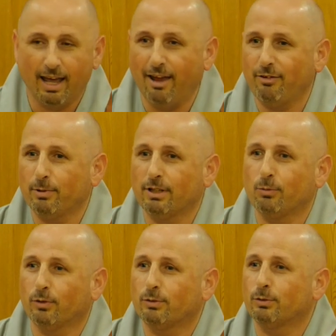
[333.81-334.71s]
Everybody
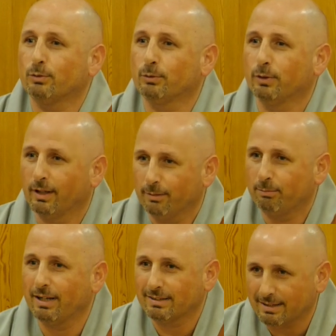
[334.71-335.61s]
want to
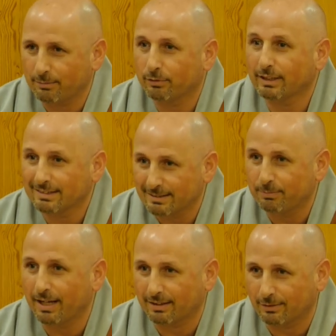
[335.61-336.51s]
pay some
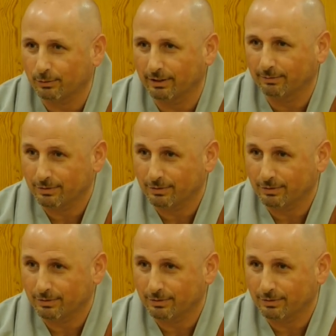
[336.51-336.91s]
respect to him.